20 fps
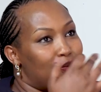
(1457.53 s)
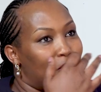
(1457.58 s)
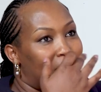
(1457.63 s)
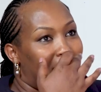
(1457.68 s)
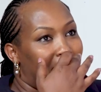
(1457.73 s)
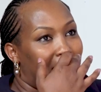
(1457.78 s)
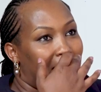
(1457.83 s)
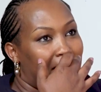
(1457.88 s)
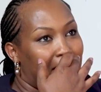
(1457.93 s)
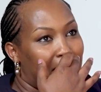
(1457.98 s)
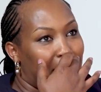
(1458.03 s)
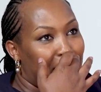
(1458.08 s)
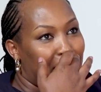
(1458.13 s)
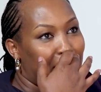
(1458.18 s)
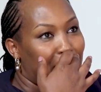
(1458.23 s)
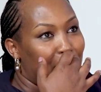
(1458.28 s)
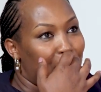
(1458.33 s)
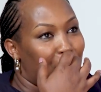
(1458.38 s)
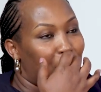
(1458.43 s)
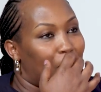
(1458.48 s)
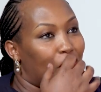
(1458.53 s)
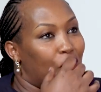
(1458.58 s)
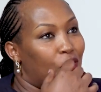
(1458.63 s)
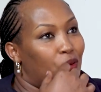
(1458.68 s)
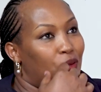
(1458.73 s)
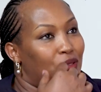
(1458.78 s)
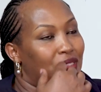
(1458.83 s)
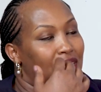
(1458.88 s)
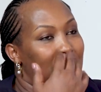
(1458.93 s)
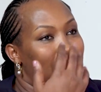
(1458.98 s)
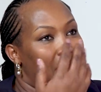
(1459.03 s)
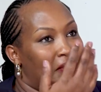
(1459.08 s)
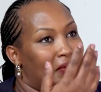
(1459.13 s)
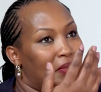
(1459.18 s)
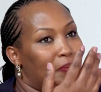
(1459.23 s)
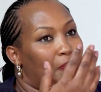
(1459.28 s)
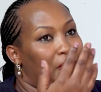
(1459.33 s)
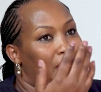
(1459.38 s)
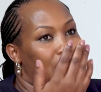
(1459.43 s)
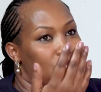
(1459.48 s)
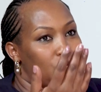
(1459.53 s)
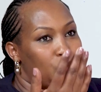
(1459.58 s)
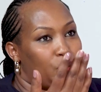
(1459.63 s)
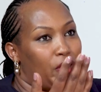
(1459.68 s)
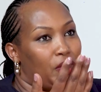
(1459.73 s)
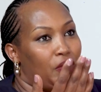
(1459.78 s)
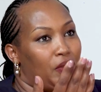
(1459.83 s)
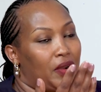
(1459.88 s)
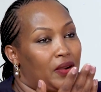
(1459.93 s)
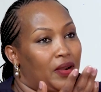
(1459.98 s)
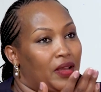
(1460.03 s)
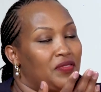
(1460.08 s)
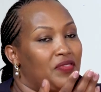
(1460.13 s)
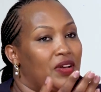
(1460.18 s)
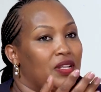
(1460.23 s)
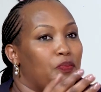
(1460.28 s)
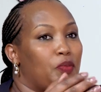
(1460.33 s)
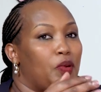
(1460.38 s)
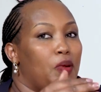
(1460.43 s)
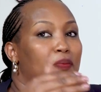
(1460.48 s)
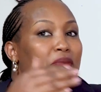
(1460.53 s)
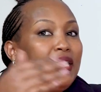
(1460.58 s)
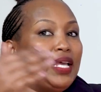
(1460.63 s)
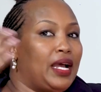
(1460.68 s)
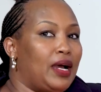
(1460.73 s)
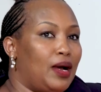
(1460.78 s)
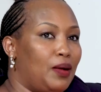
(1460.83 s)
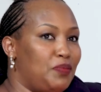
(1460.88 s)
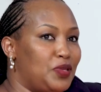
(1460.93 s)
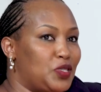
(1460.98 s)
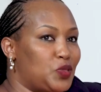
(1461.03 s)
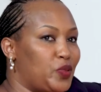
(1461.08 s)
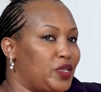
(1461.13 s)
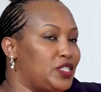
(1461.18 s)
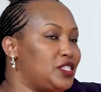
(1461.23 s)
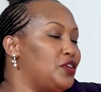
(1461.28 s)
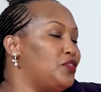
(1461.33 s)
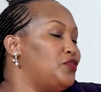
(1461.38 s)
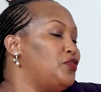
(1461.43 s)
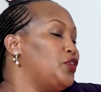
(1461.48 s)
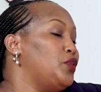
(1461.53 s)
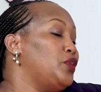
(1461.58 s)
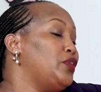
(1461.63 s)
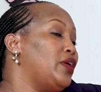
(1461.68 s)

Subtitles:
not like your ordinary place where you arrive and probably a cab is waiting for you.